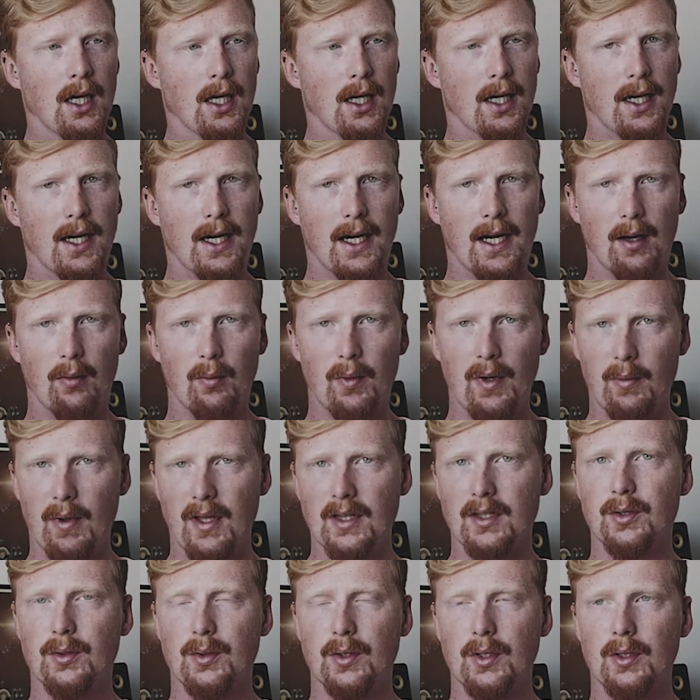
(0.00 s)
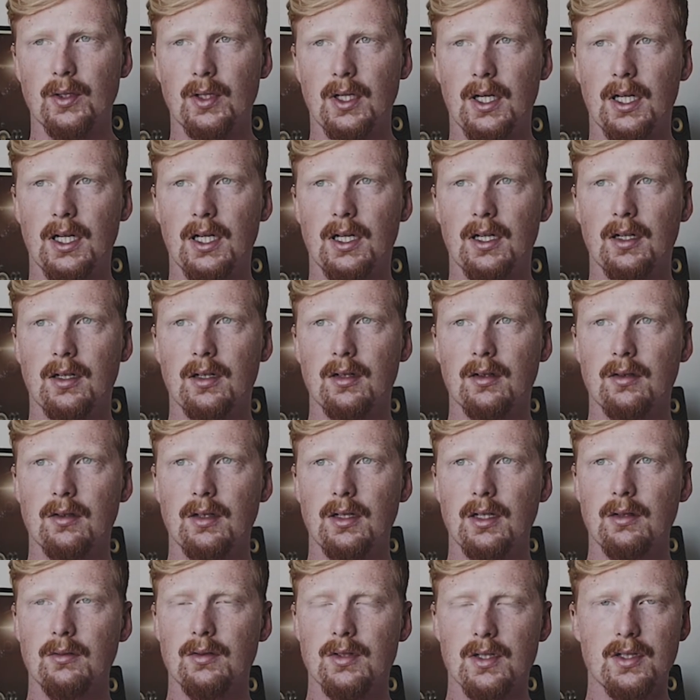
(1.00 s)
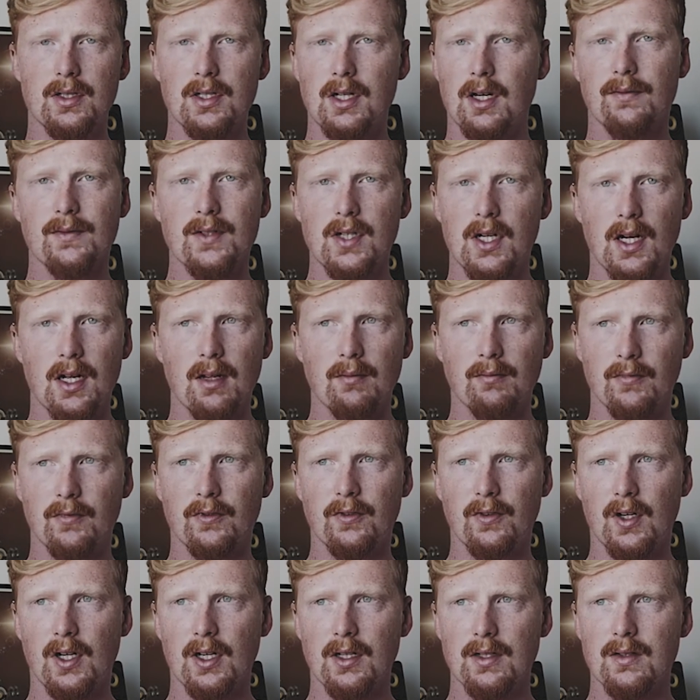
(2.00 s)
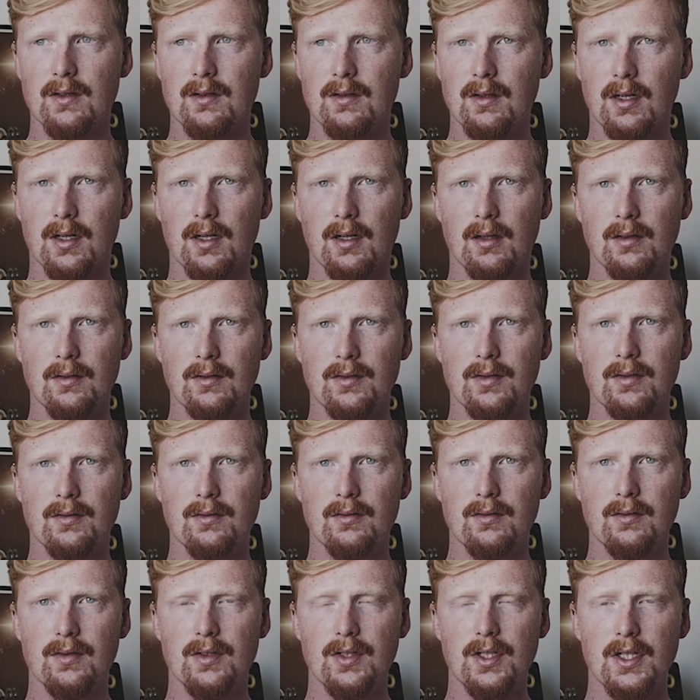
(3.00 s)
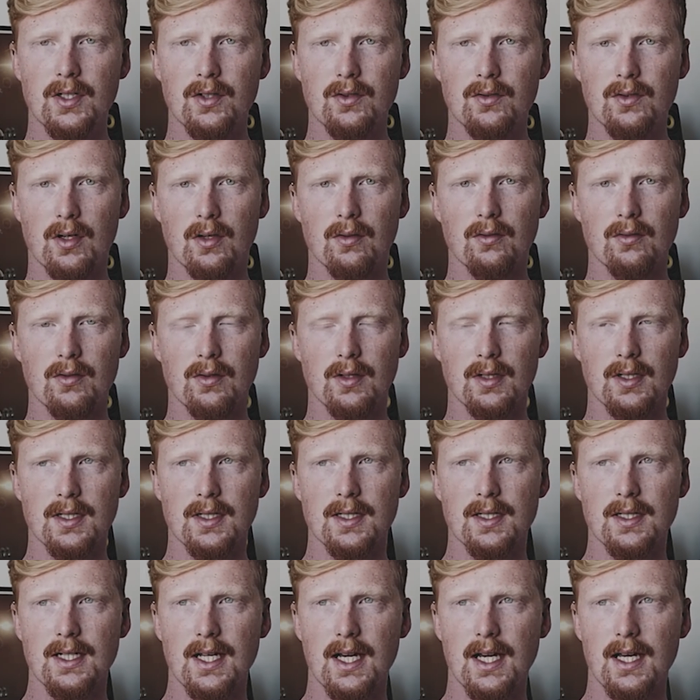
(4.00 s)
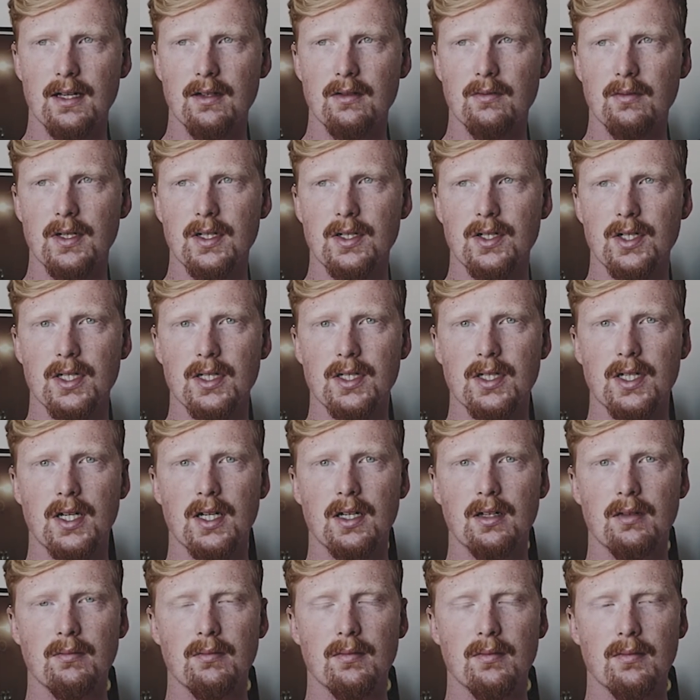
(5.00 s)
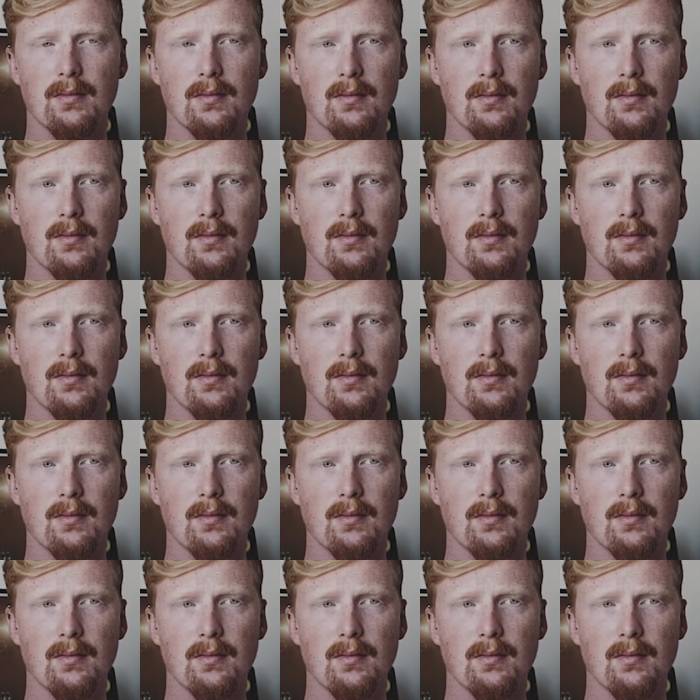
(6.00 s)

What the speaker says: We went through, it was a tough time for us. She struggled to understand, which in turn